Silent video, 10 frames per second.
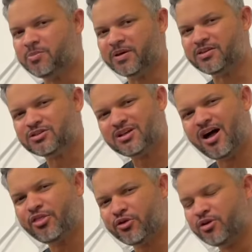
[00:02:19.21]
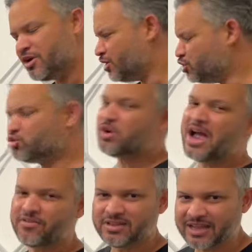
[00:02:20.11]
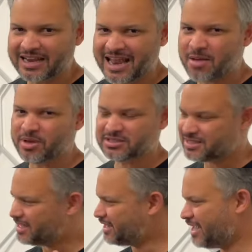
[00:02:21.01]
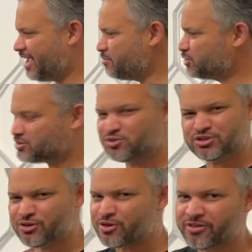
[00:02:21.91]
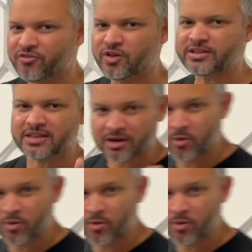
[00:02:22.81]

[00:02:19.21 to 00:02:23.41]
but there's other driving dynamics that I'm just so conflicted and I